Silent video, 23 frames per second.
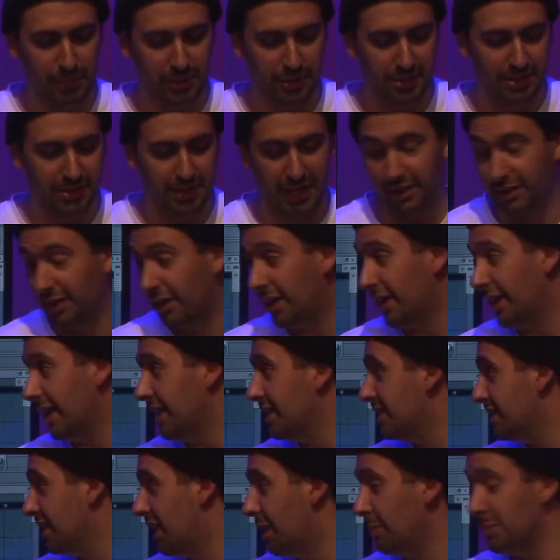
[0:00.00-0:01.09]
saying that I need
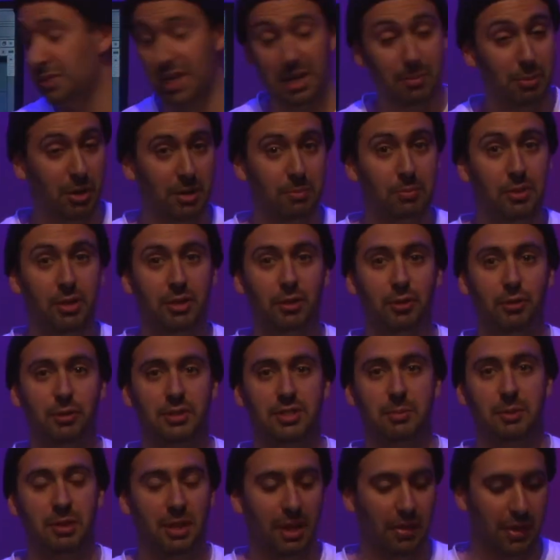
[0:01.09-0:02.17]
to update my computer or
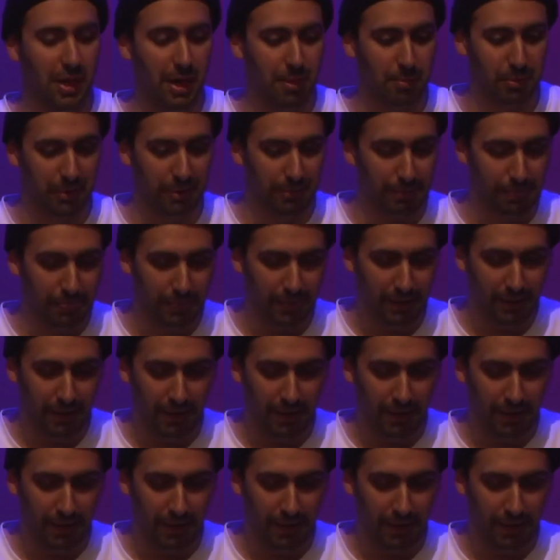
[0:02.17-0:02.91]
something like that, but